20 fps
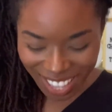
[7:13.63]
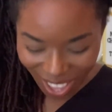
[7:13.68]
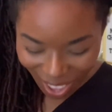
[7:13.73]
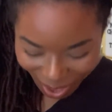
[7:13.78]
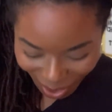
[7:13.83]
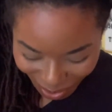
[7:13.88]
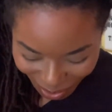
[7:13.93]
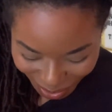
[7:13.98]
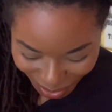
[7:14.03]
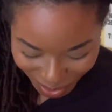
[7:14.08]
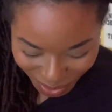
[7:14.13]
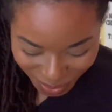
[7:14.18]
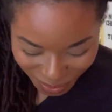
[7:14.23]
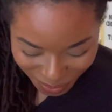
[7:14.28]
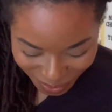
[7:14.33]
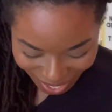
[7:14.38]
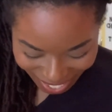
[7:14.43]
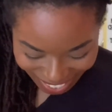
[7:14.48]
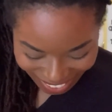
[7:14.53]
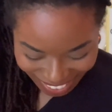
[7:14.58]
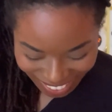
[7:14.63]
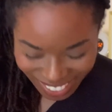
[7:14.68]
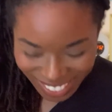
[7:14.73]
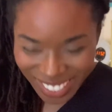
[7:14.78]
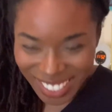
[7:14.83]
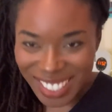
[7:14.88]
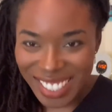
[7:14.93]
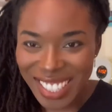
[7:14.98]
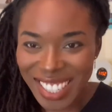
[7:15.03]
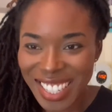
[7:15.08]
Oh my
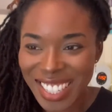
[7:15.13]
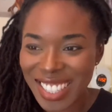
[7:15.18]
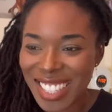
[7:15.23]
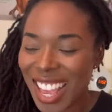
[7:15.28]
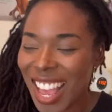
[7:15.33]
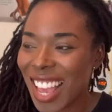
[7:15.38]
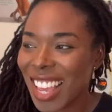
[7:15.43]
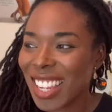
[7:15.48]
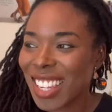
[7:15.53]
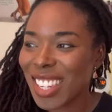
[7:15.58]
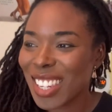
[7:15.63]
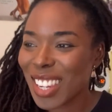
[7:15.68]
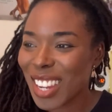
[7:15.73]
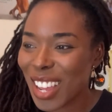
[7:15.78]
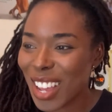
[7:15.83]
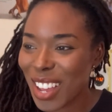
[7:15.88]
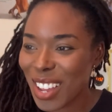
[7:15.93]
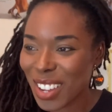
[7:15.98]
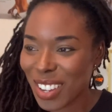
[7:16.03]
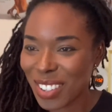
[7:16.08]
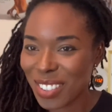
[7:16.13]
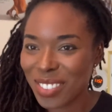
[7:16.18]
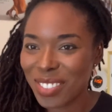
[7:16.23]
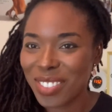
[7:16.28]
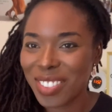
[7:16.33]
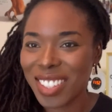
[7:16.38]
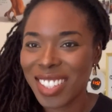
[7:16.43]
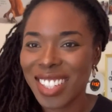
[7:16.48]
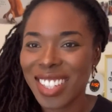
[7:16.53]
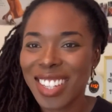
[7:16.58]
goodness, I
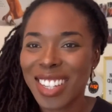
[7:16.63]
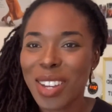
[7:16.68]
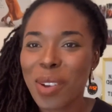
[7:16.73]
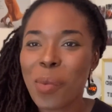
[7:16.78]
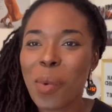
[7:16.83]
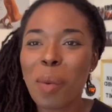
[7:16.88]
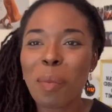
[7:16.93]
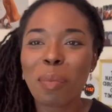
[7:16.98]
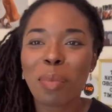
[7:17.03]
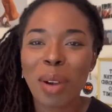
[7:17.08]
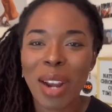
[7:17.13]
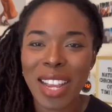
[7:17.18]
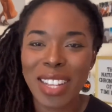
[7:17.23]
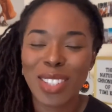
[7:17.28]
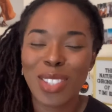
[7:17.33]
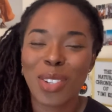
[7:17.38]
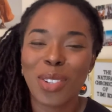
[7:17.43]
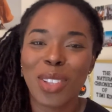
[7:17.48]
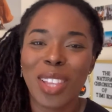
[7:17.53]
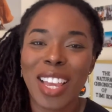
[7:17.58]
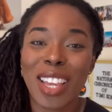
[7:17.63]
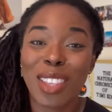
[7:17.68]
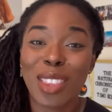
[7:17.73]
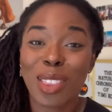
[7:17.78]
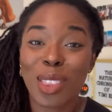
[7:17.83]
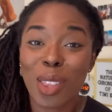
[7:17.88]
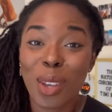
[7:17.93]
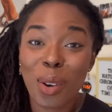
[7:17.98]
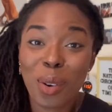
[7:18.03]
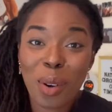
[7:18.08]
love when brands are like
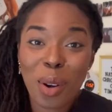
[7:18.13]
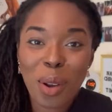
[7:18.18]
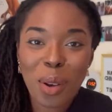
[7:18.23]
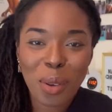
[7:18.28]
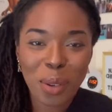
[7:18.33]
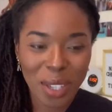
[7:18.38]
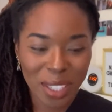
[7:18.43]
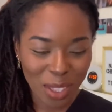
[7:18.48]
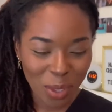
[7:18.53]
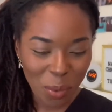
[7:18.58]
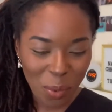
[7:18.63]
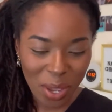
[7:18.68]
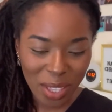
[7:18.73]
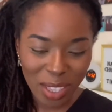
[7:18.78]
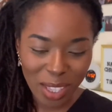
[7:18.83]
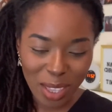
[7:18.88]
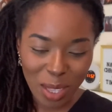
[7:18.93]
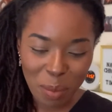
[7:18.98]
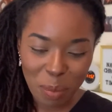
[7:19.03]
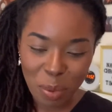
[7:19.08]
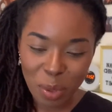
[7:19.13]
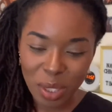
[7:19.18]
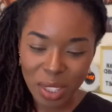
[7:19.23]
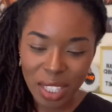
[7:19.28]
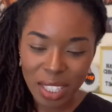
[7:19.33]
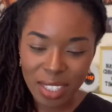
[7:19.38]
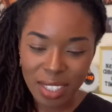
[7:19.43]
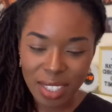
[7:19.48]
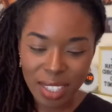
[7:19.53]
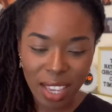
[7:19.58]
thorough in the way that they put
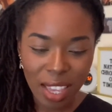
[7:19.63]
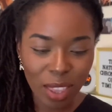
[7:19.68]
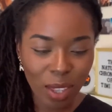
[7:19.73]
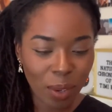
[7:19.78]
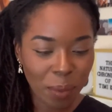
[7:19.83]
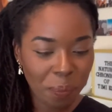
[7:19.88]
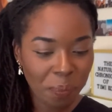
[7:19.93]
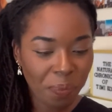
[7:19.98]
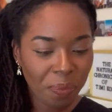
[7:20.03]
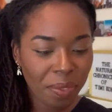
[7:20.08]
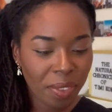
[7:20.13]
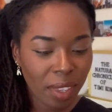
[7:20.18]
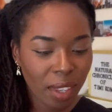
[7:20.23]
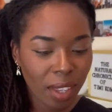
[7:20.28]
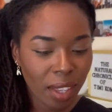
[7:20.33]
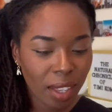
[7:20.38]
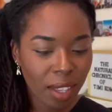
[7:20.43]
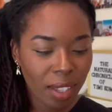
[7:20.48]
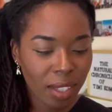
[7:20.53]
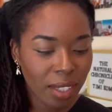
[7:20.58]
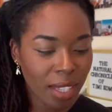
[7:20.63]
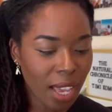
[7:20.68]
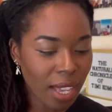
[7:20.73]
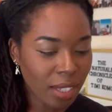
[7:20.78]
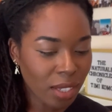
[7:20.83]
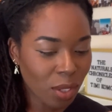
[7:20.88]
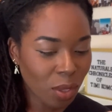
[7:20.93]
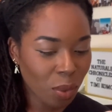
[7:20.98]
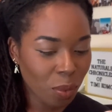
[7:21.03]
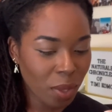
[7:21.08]
things together. Yeah,
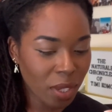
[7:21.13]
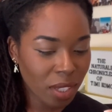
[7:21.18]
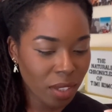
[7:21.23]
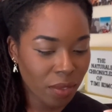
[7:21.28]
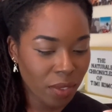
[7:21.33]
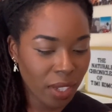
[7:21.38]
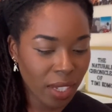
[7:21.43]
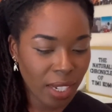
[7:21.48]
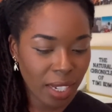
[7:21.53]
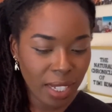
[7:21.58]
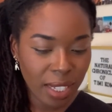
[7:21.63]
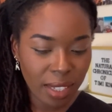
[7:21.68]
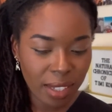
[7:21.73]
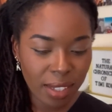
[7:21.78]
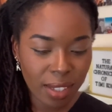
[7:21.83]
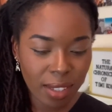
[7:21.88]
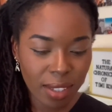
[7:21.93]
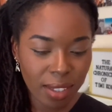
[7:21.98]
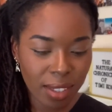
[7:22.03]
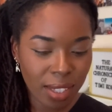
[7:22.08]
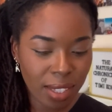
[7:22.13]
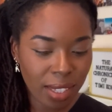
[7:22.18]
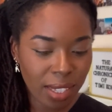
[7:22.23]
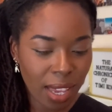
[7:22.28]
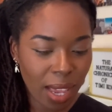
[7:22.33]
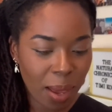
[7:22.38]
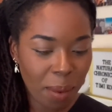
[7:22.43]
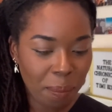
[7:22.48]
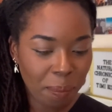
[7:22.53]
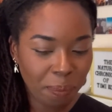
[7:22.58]
so the rest of it is the
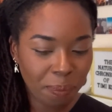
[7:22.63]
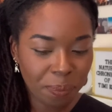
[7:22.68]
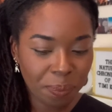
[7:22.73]
same.